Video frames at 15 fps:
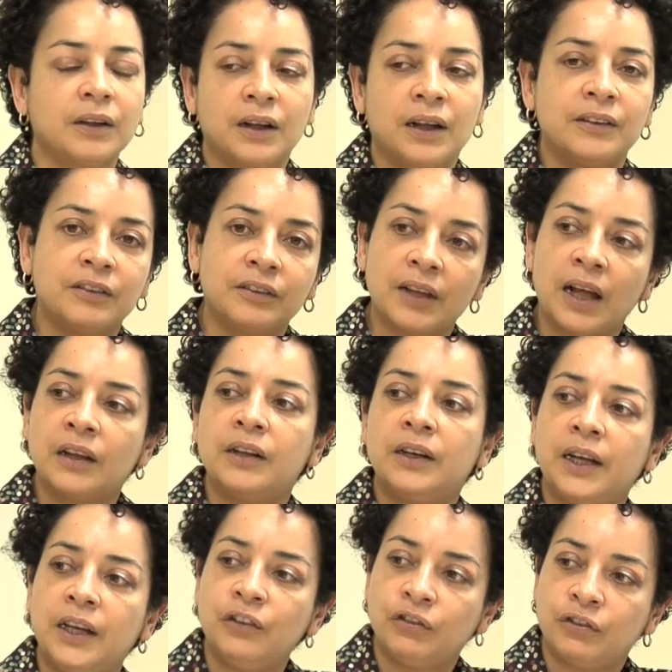
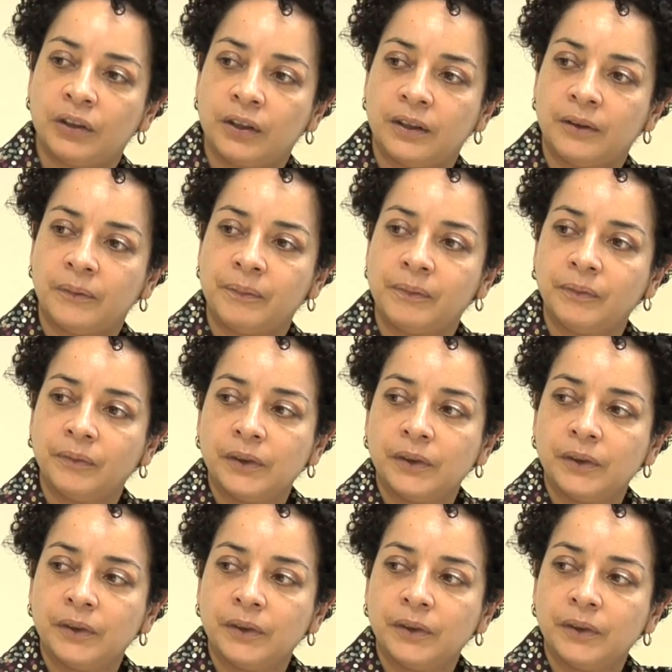consolidation